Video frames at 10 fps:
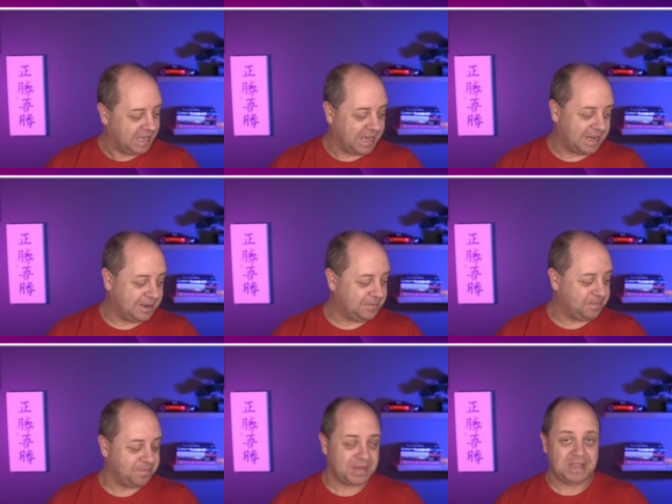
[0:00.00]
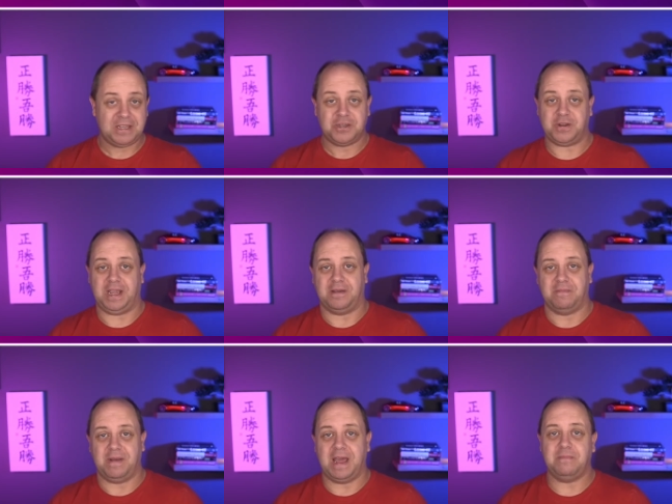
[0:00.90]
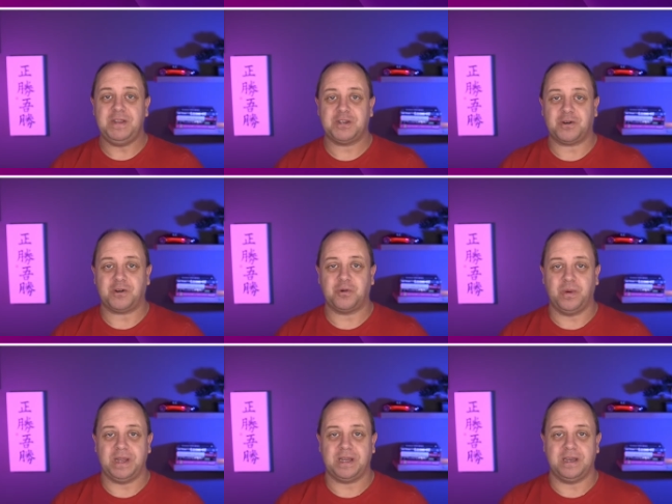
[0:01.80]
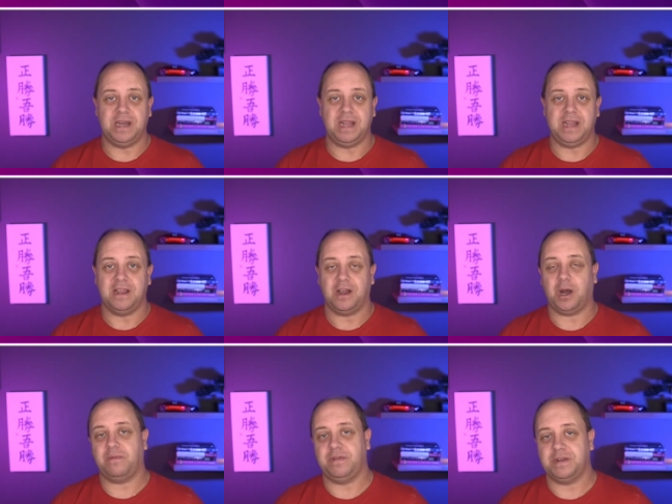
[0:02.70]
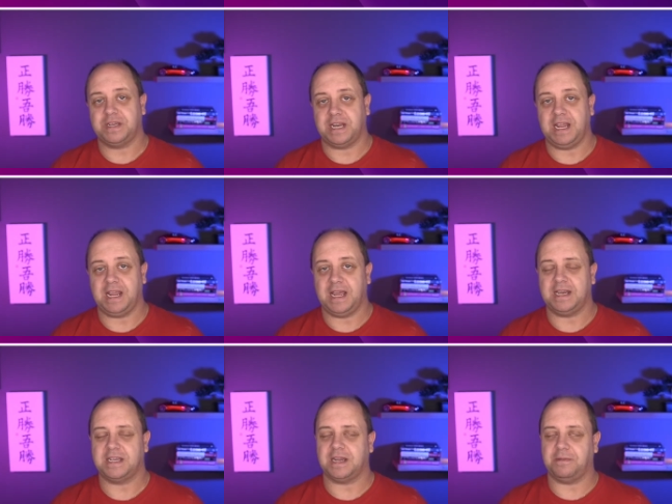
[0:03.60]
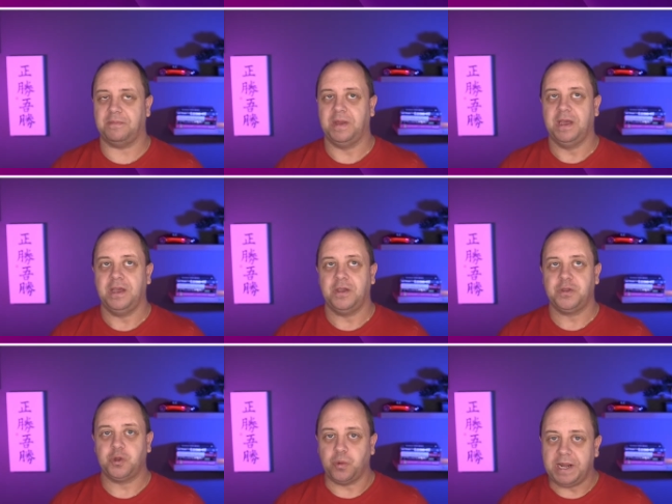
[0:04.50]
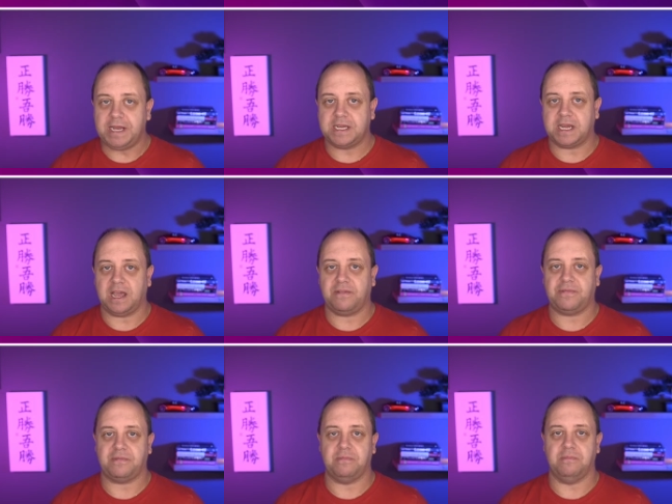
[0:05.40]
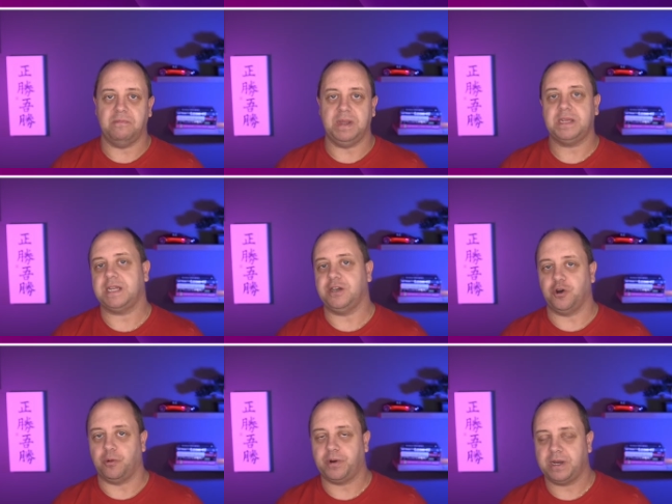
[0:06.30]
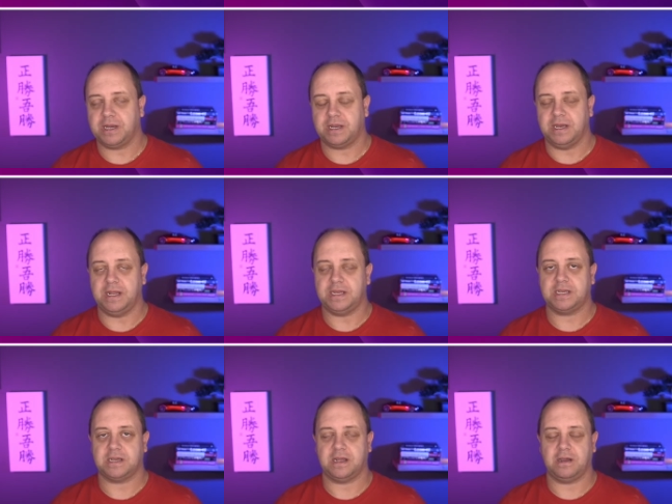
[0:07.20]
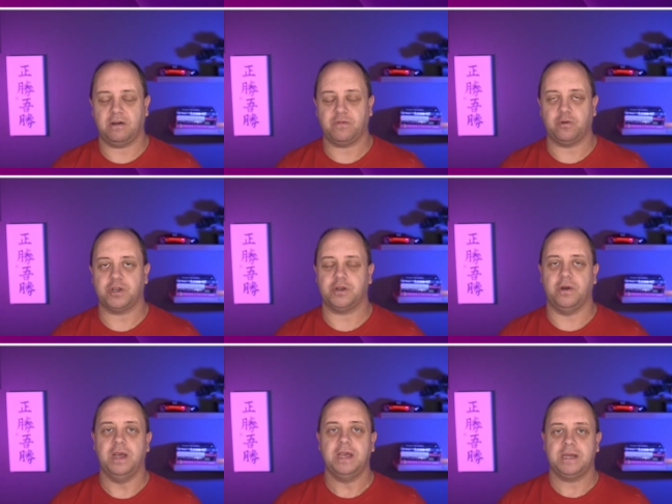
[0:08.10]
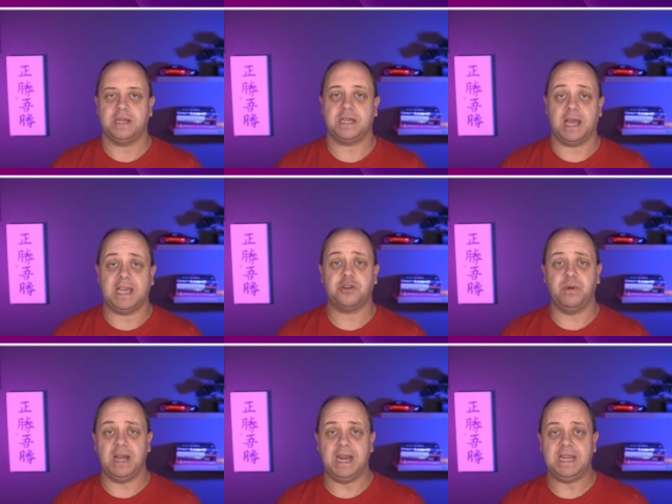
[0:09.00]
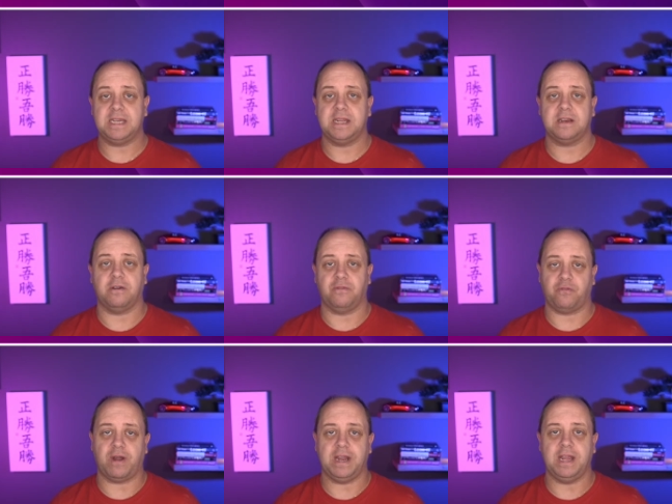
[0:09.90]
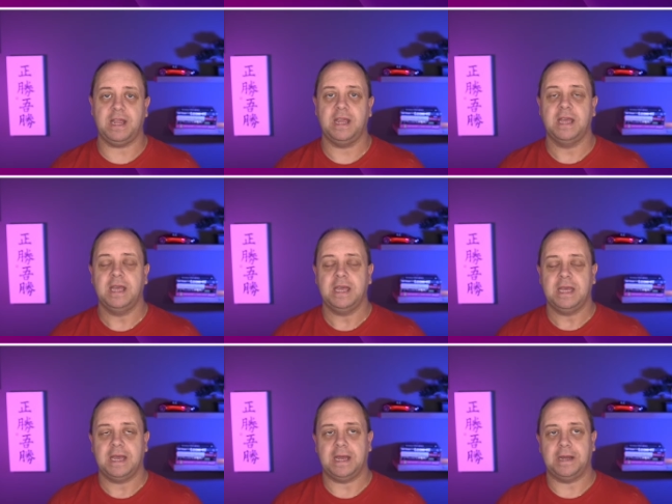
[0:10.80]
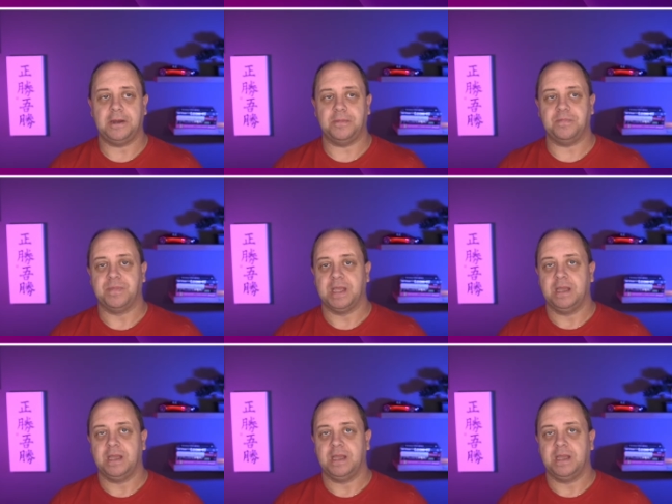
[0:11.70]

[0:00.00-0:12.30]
Um, so, yeah, let me start with the obvious thing and some tweets have misinterpreted this, uh, of course. So Tesla has released it on Friday. Um,